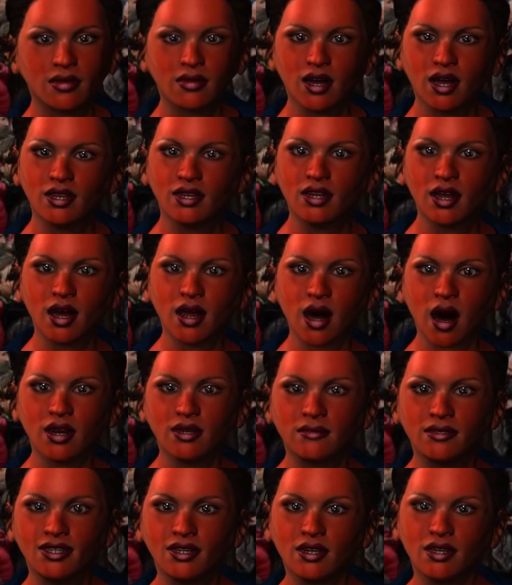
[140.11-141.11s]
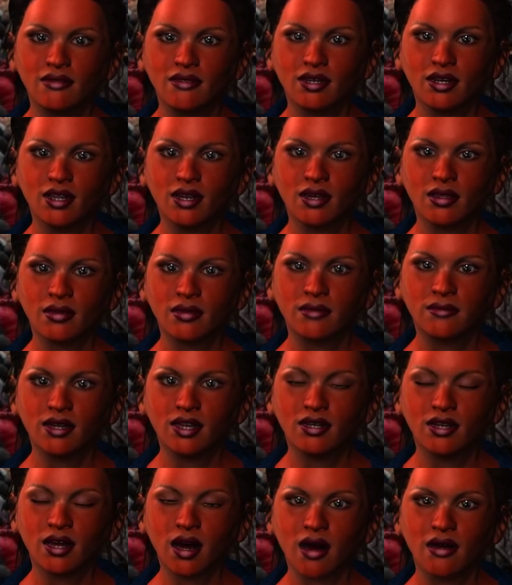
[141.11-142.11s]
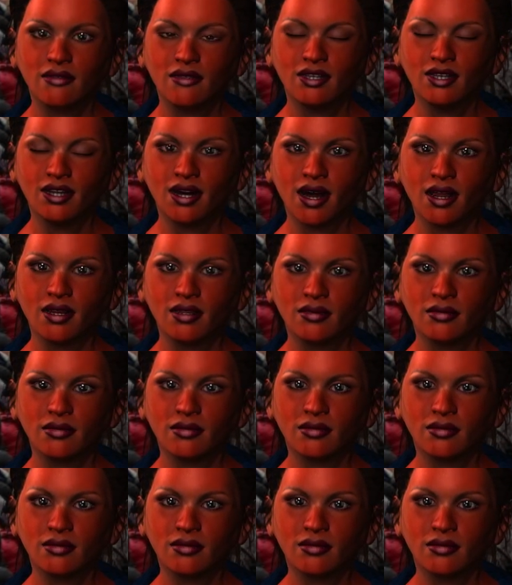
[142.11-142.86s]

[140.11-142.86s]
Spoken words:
it cannot be lifted," Petkov said.